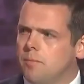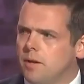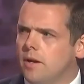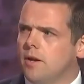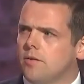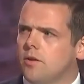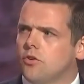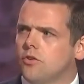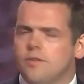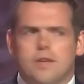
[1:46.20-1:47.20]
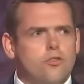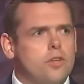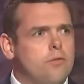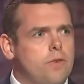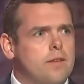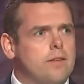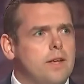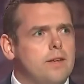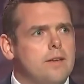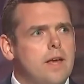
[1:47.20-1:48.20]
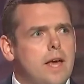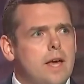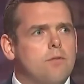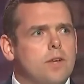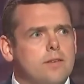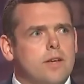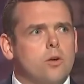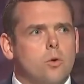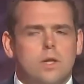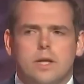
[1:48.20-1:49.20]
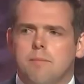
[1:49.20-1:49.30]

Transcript: underway, but Nicola Sturgeon says she investigates every single